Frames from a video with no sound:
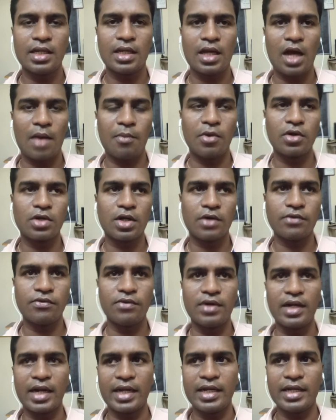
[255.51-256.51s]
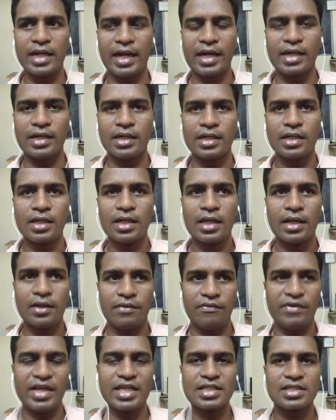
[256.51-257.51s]
amount of dry land.
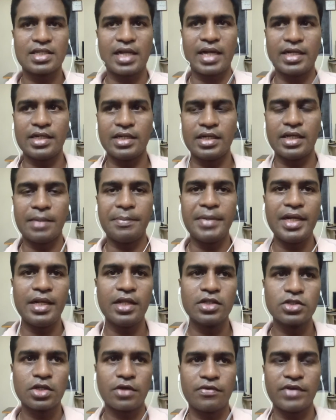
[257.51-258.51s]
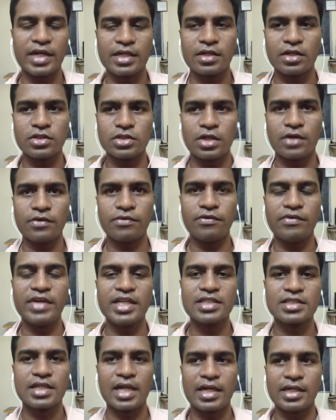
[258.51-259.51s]
Wasteland in India, millions of hectares of
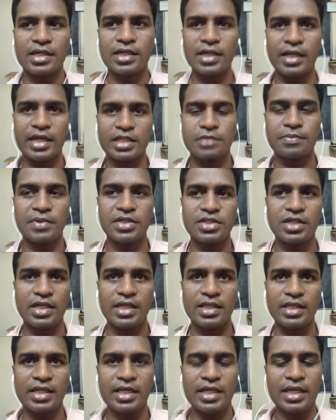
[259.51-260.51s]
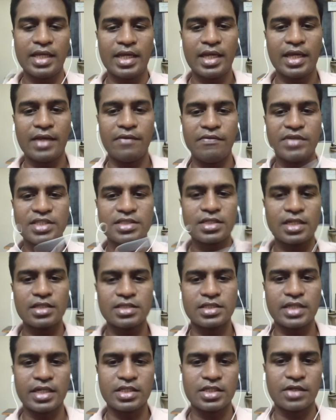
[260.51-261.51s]
wasteland in India, especially in the western
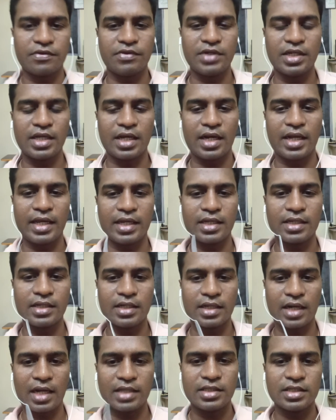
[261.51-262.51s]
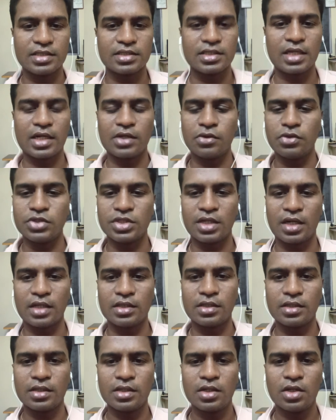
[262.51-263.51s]
states of India like Rajasthan,
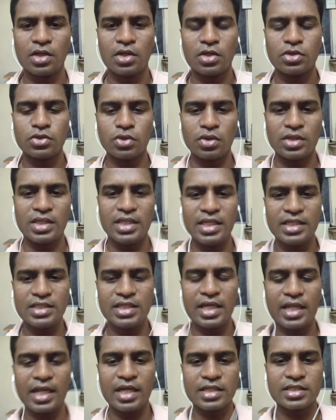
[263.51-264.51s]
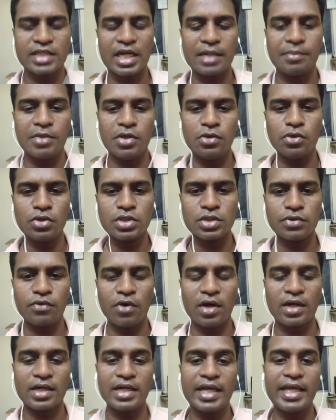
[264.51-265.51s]
Gujarat. So these areas can be used
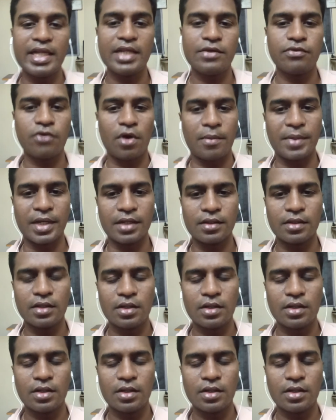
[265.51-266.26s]
for dairy farming.